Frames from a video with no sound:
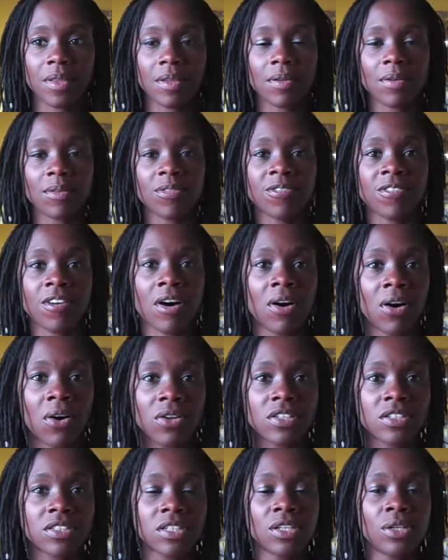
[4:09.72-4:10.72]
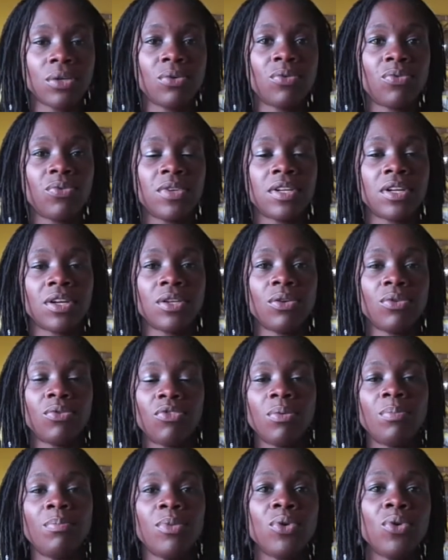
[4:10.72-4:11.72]
fast, so you
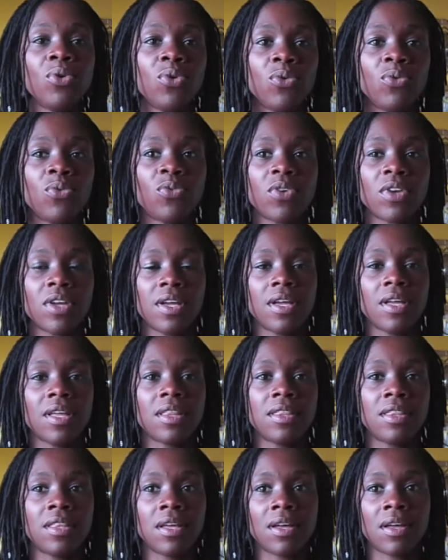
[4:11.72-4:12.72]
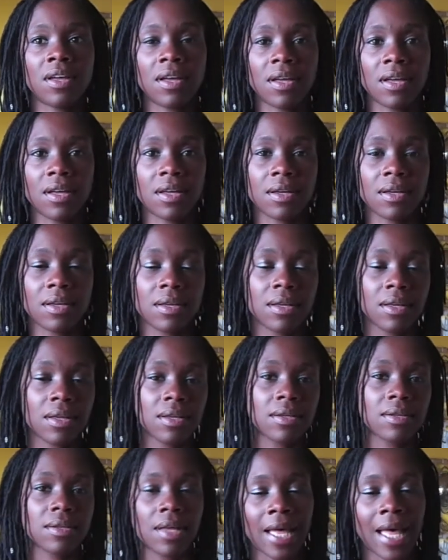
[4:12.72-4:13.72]
remove the
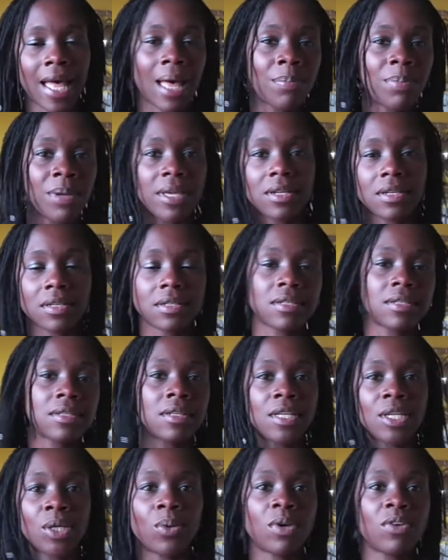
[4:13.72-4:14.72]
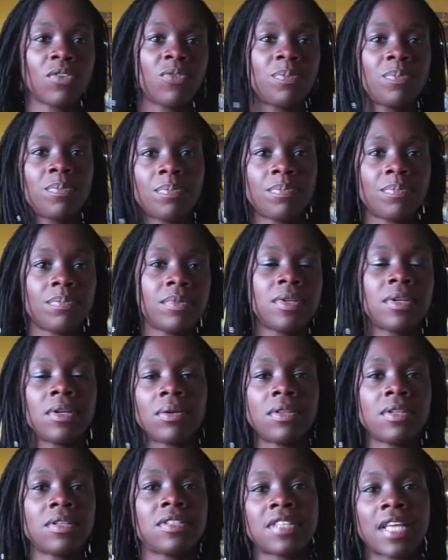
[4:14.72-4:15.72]
habit that you have,
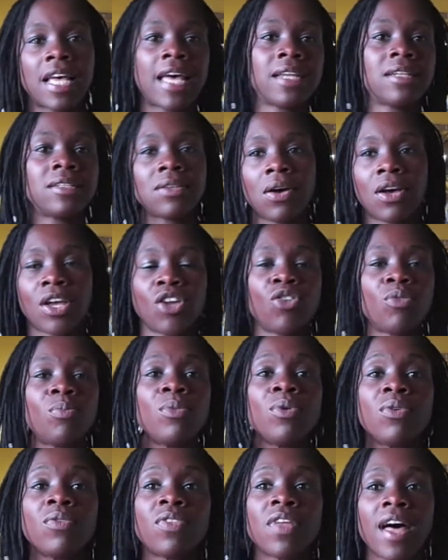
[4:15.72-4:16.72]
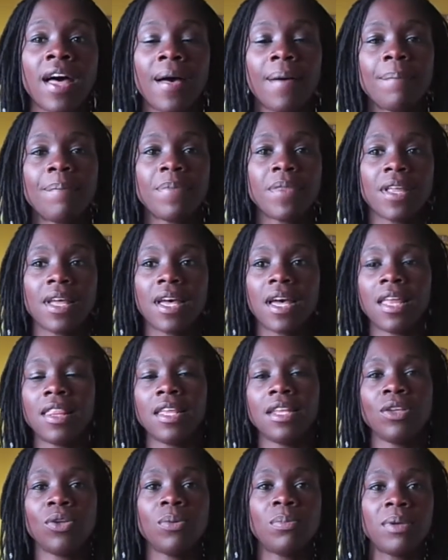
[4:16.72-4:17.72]
the sad diet, you remove that and
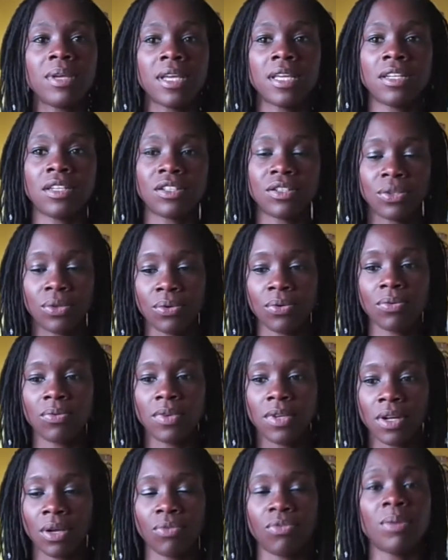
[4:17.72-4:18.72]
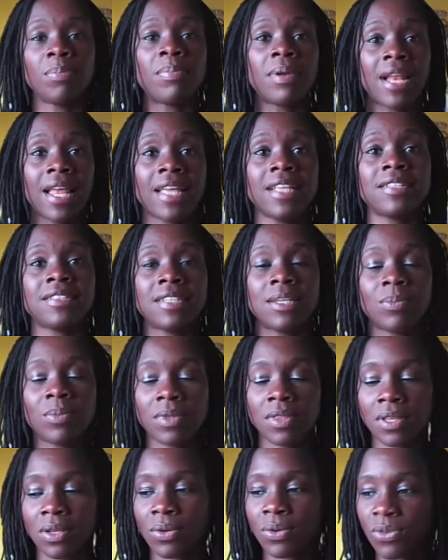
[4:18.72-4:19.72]
then you begin to replace it
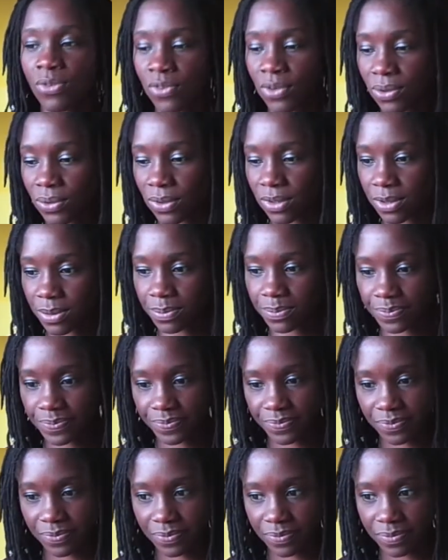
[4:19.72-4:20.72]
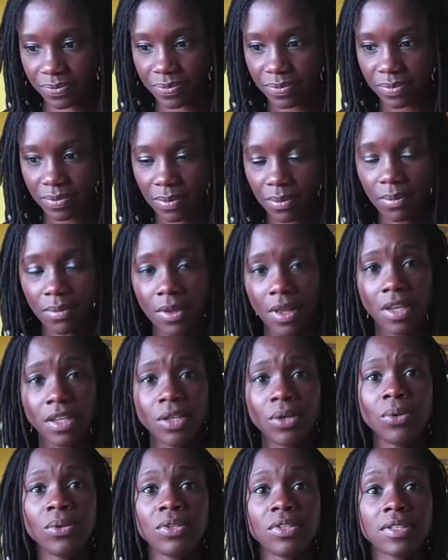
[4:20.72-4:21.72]
with the good foods.
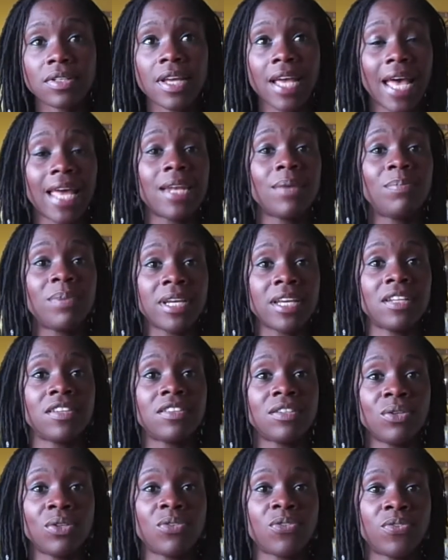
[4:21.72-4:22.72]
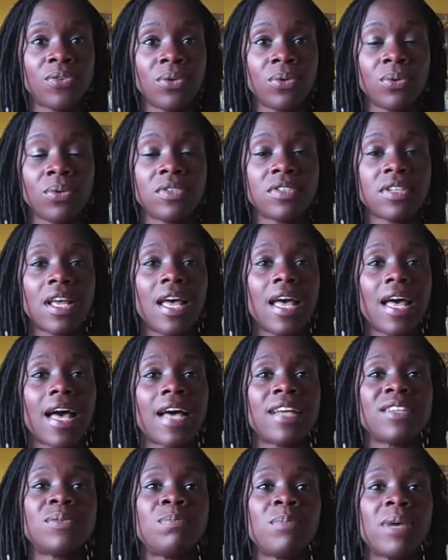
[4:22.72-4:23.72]
You can begin to use foods
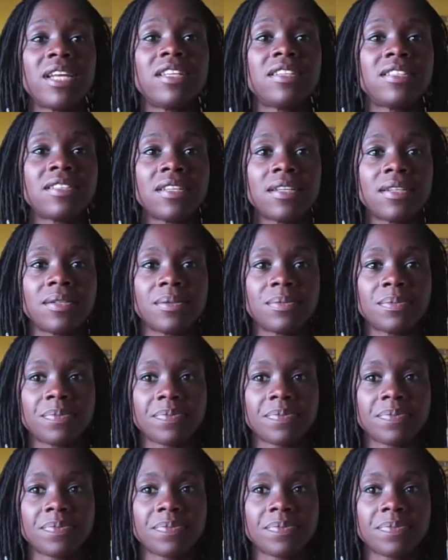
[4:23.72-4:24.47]
as medicine.